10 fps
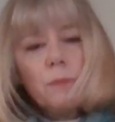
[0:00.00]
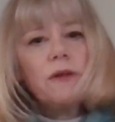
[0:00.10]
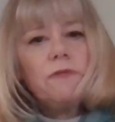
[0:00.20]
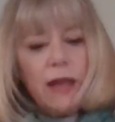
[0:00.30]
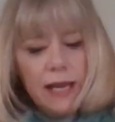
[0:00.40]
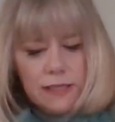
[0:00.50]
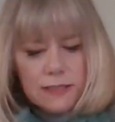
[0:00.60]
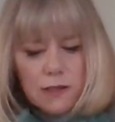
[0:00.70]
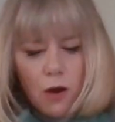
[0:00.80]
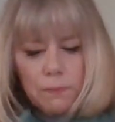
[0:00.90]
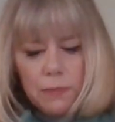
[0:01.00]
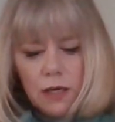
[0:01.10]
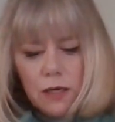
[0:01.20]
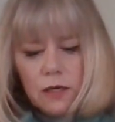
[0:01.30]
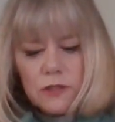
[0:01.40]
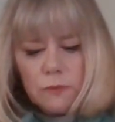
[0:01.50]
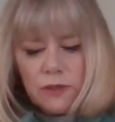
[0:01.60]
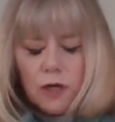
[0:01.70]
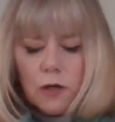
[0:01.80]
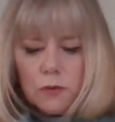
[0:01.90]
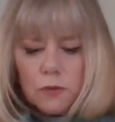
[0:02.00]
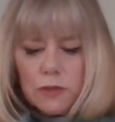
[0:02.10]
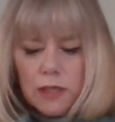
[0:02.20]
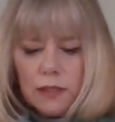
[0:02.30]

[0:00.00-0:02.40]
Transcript: My veins are blurred with cold,